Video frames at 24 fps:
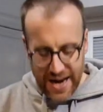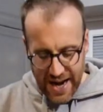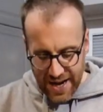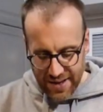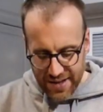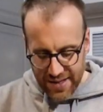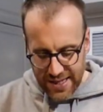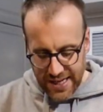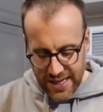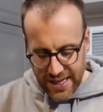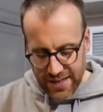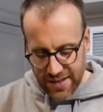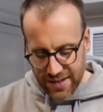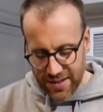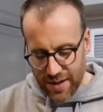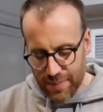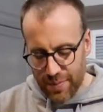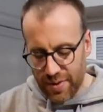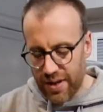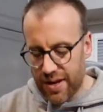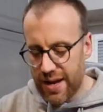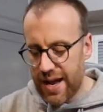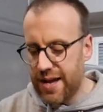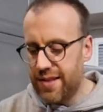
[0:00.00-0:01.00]
19,
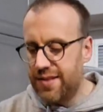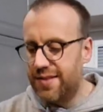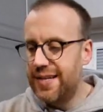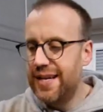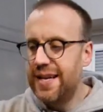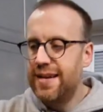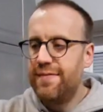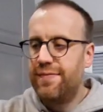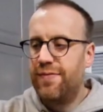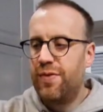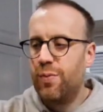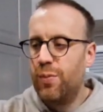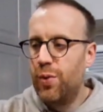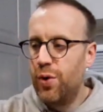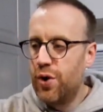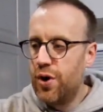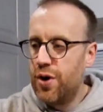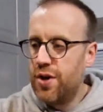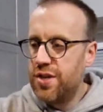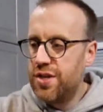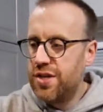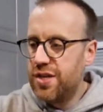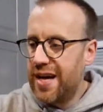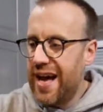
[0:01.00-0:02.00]
December the 19th, and we're
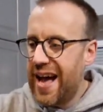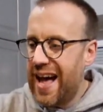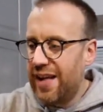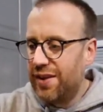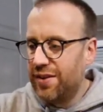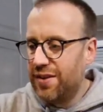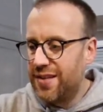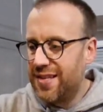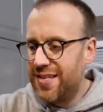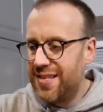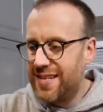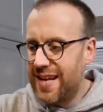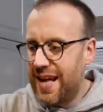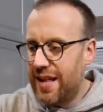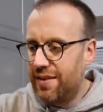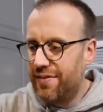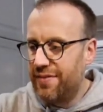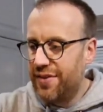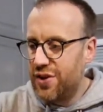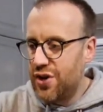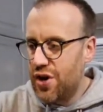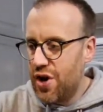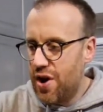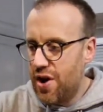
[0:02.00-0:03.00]
going to El
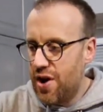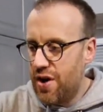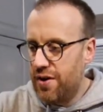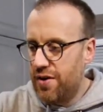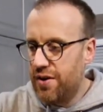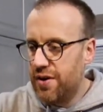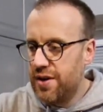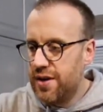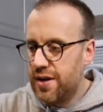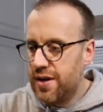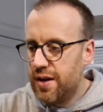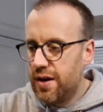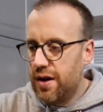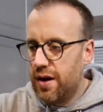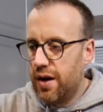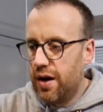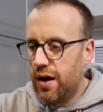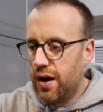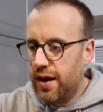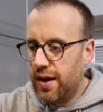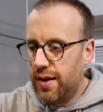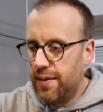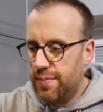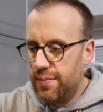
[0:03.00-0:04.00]
Salvador
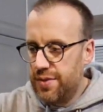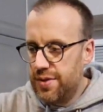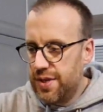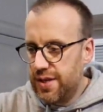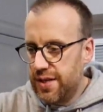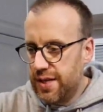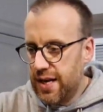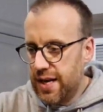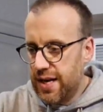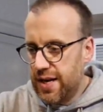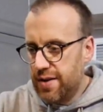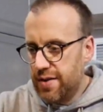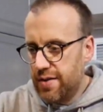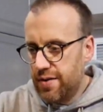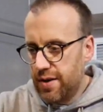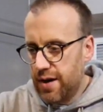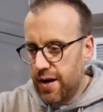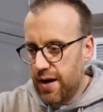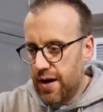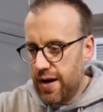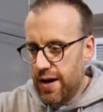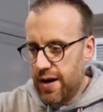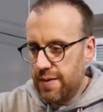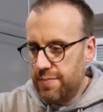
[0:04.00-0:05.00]
today.
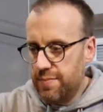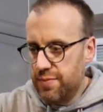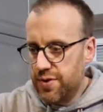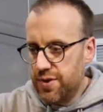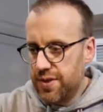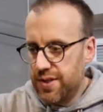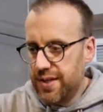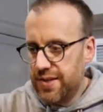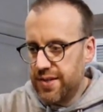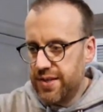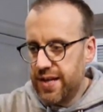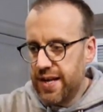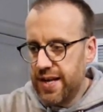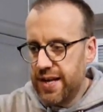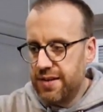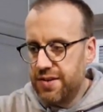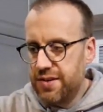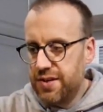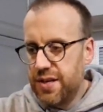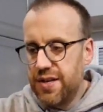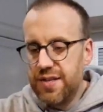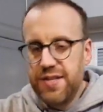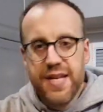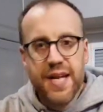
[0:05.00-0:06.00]
So this
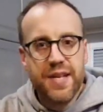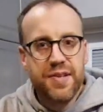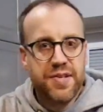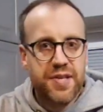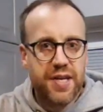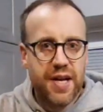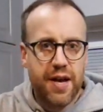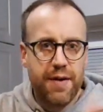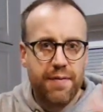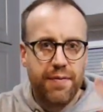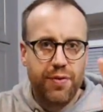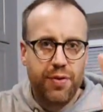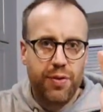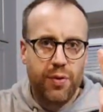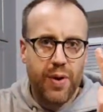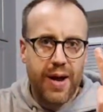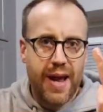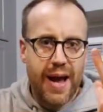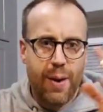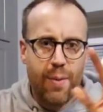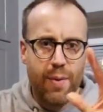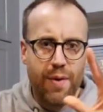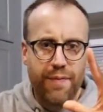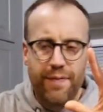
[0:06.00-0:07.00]
is an intensity of
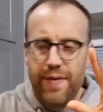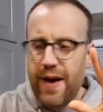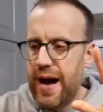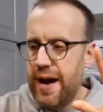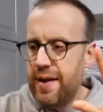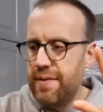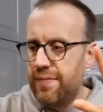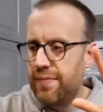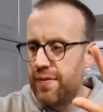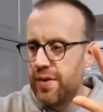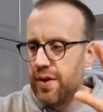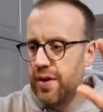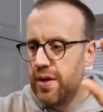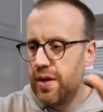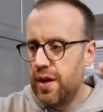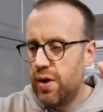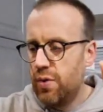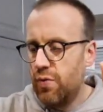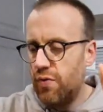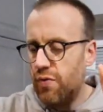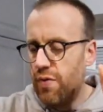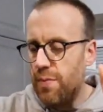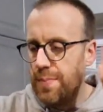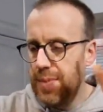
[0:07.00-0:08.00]
3 out of 5
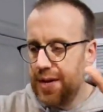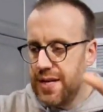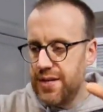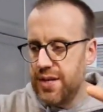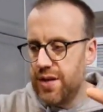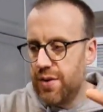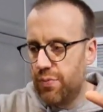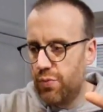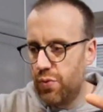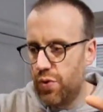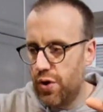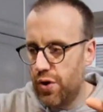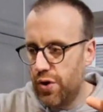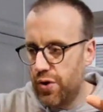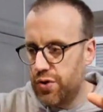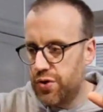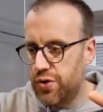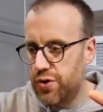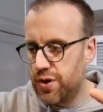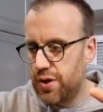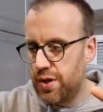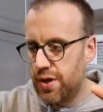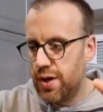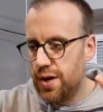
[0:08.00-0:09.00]
with a medium
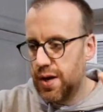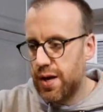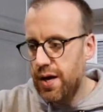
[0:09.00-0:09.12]
roast.